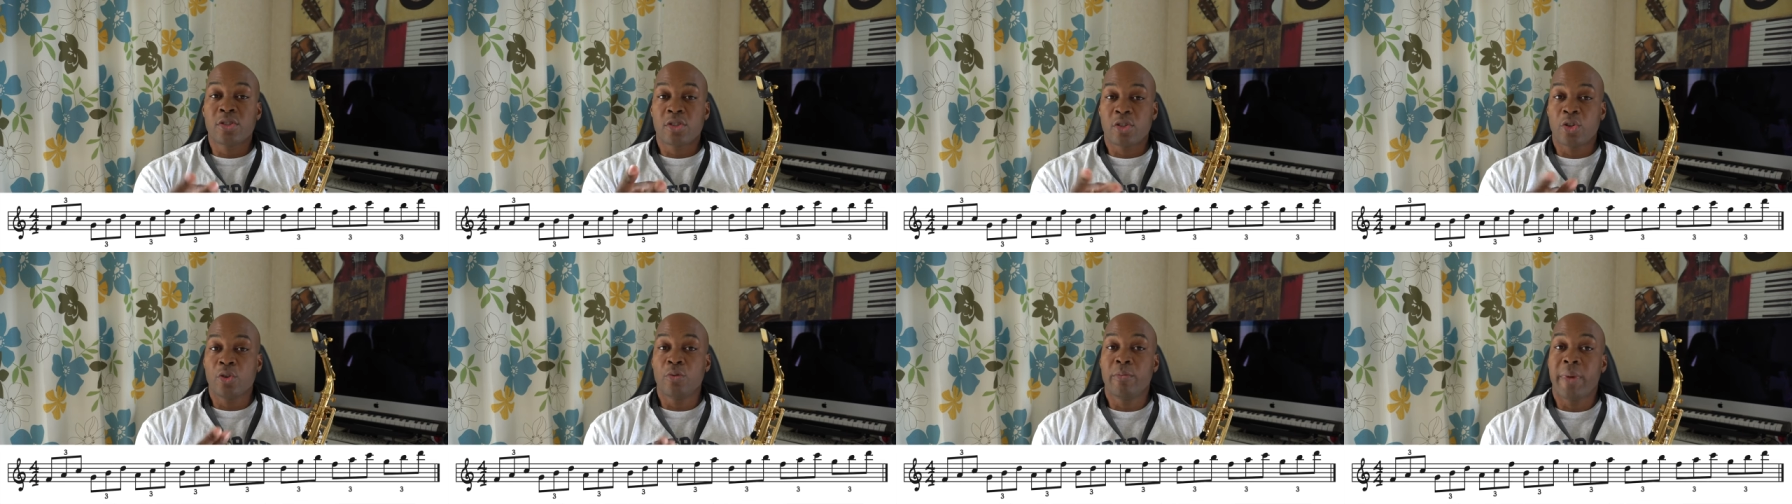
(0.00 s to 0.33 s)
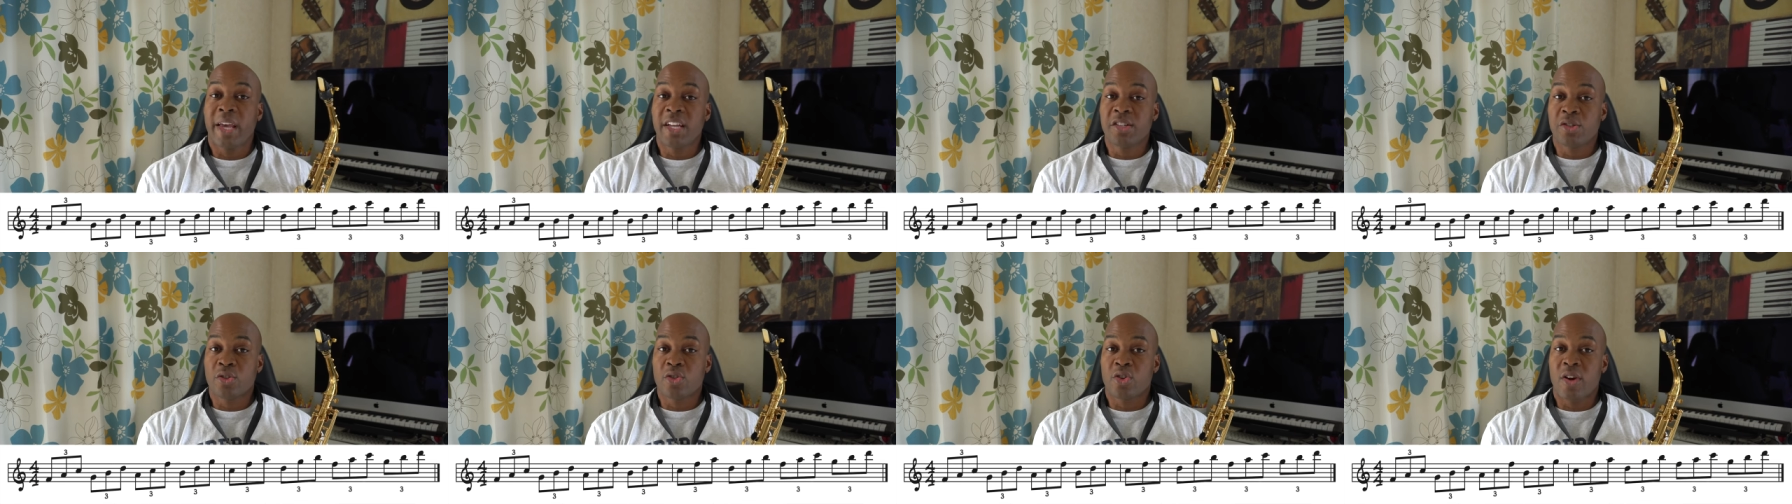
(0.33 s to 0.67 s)
two
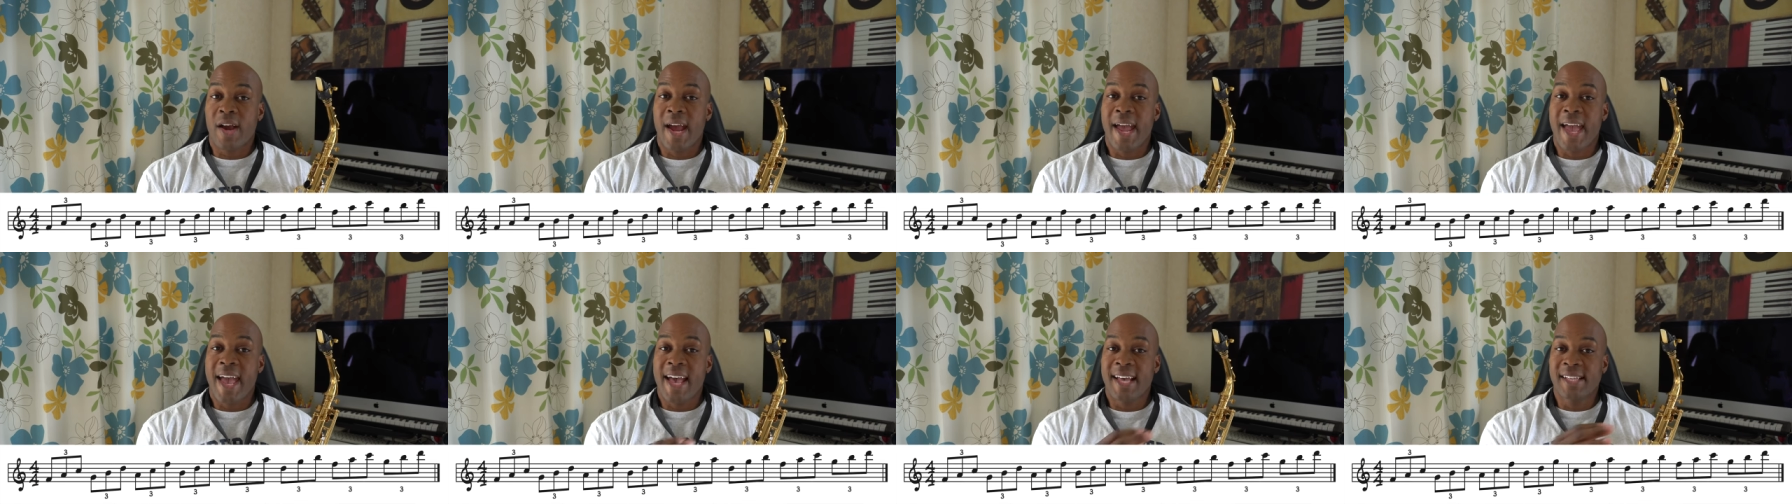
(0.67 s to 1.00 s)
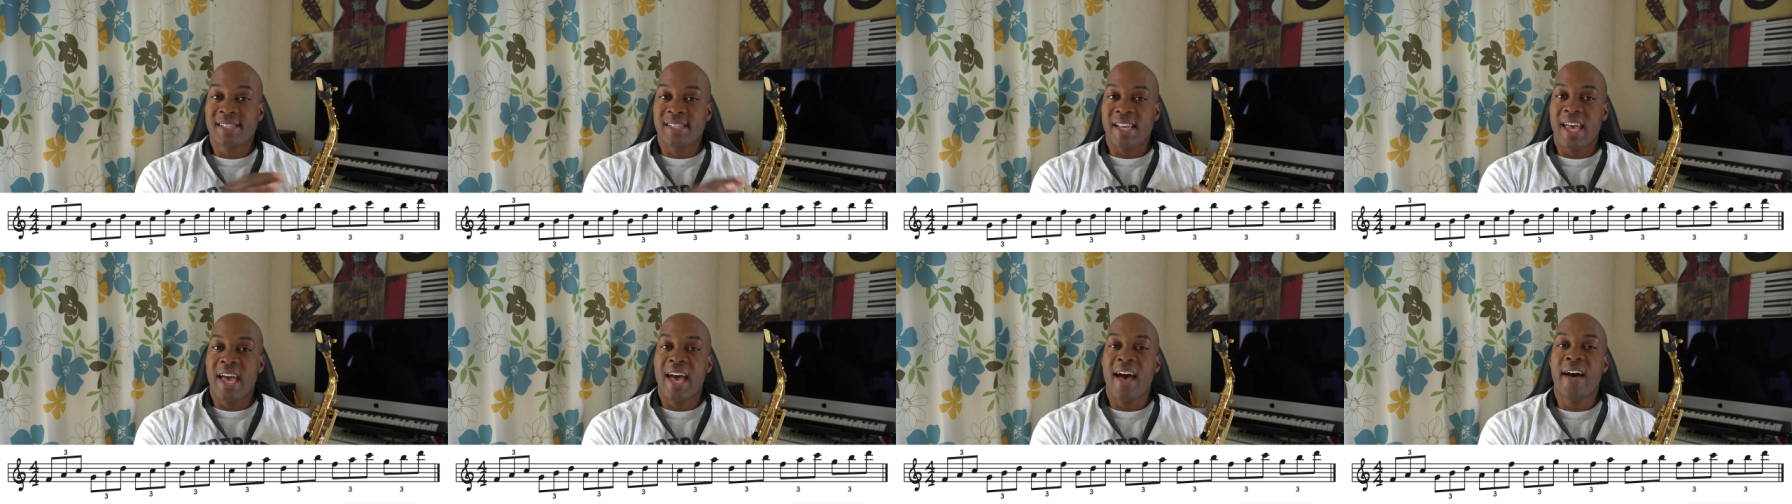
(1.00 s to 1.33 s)
major
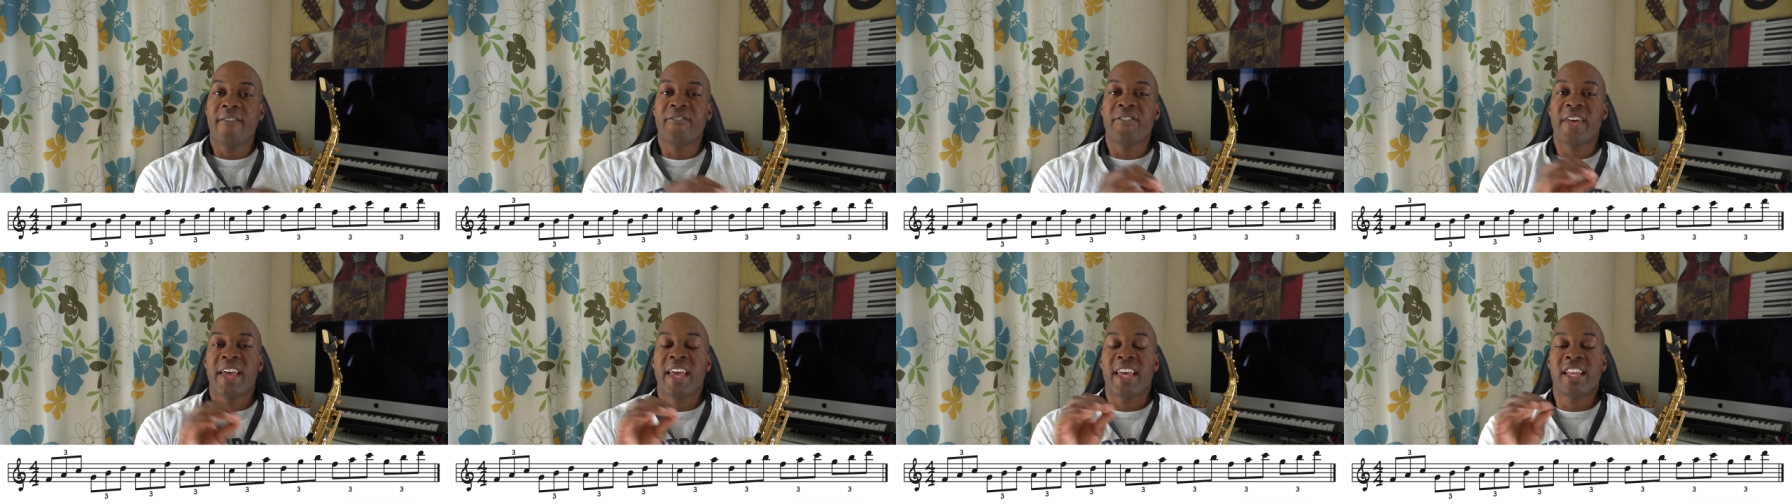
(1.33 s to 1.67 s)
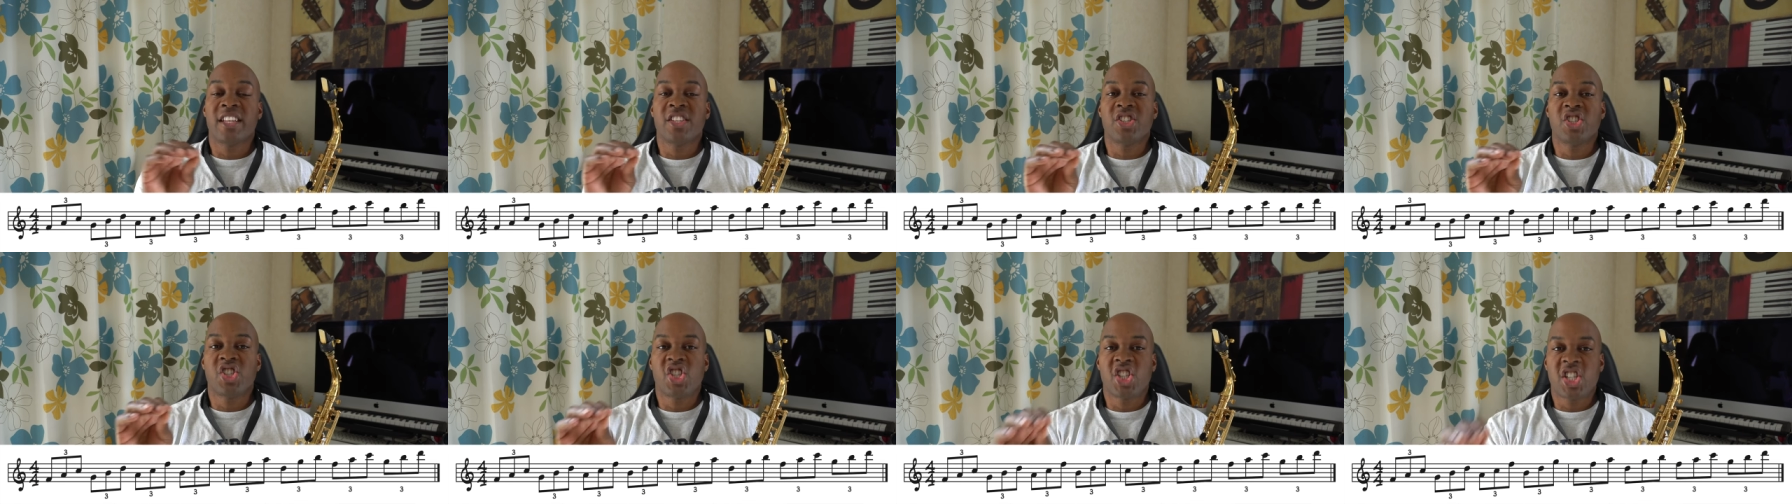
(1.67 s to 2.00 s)
triads, F
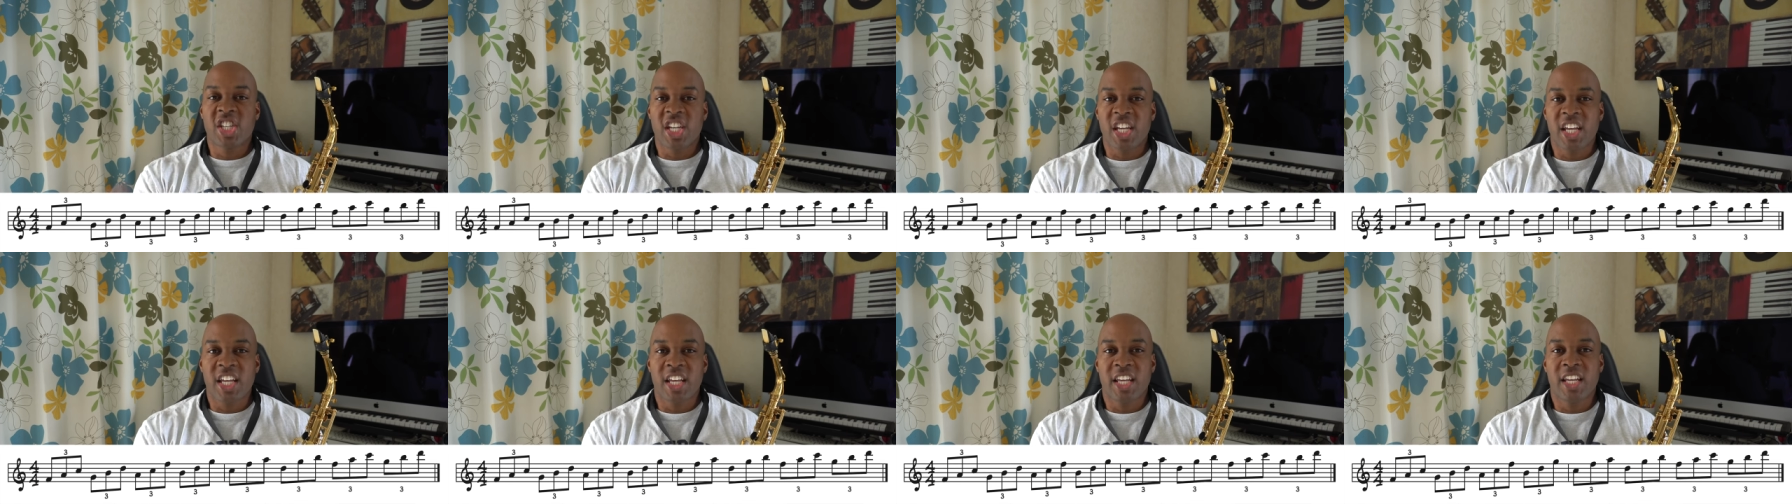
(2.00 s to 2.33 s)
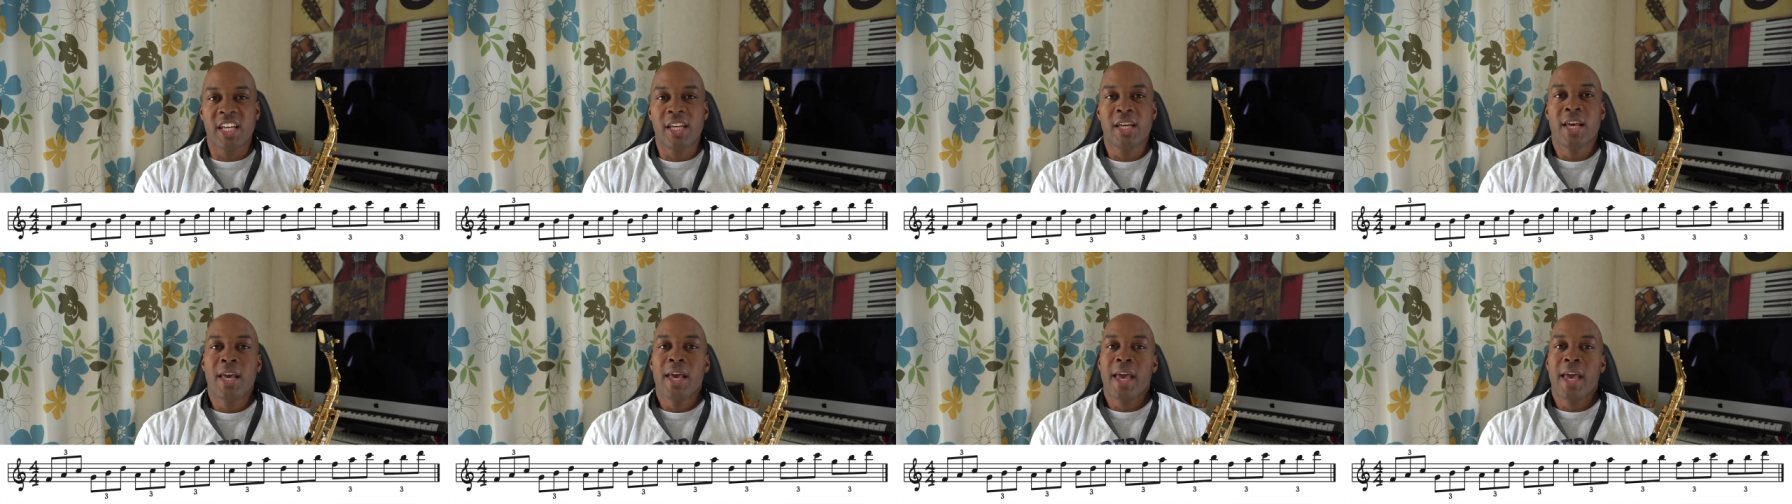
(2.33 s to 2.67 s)
and G,